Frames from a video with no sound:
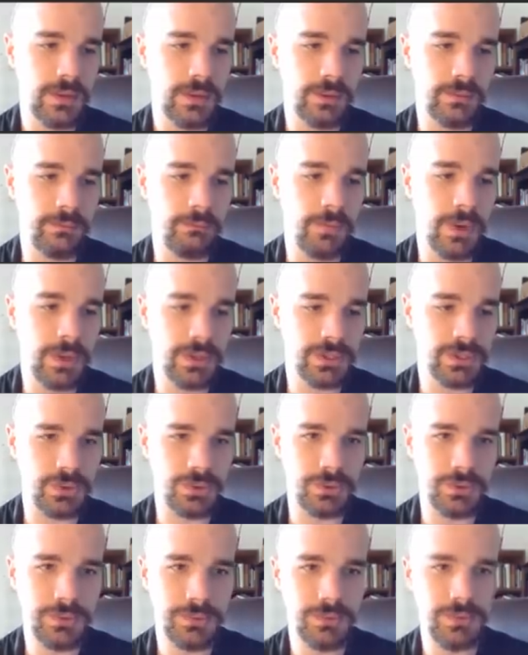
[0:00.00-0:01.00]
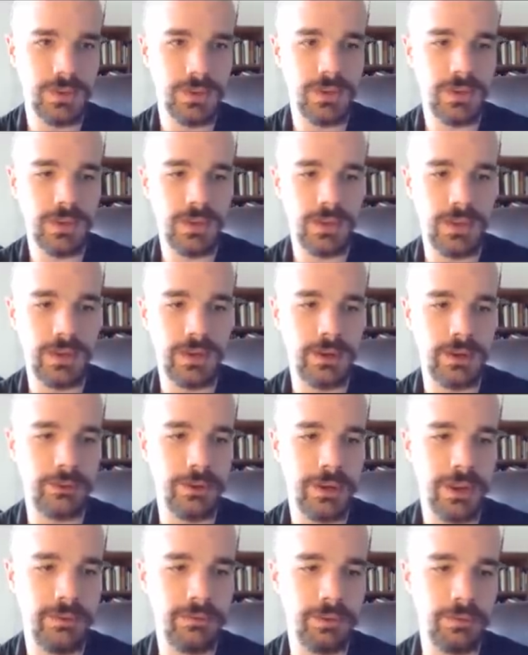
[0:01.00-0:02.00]
module, and I
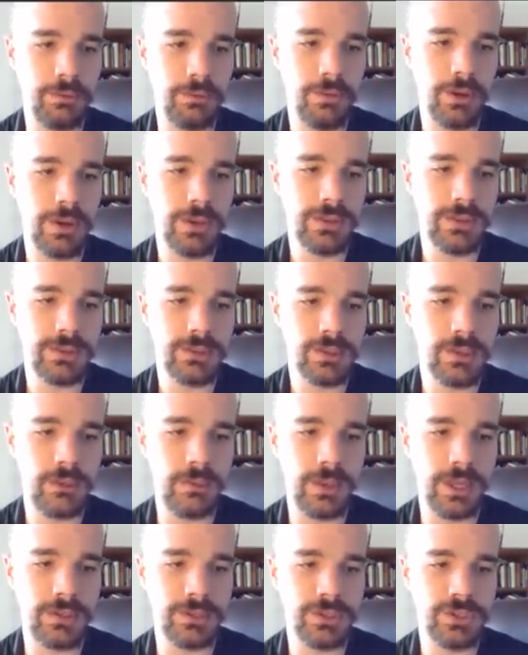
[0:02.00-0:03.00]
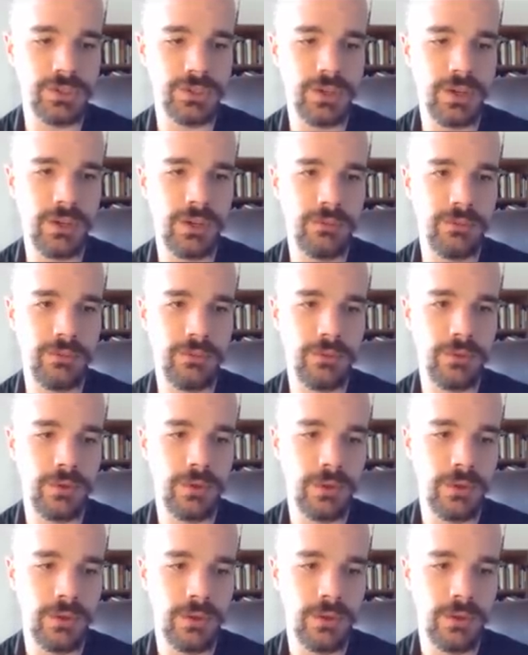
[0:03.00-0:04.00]
will have it run this command shuf
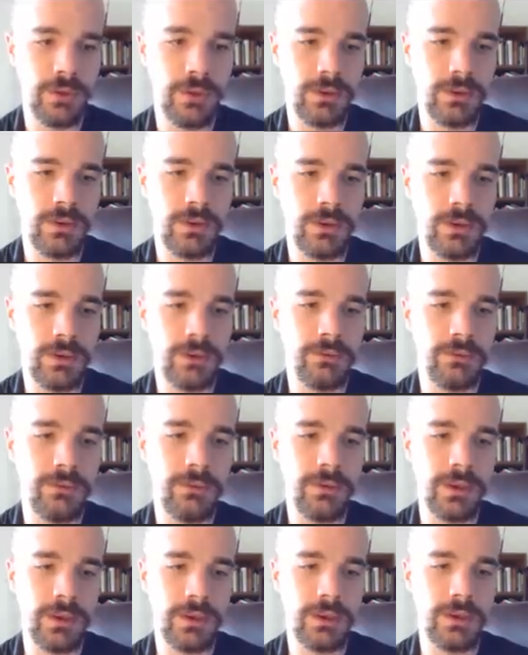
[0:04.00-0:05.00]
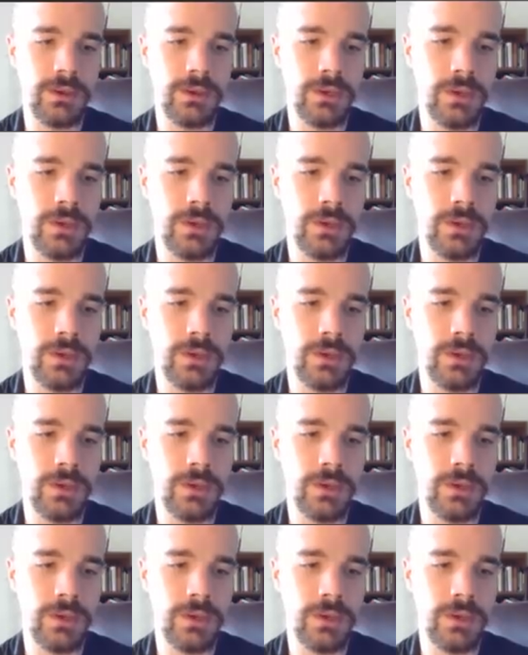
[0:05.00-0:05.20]
config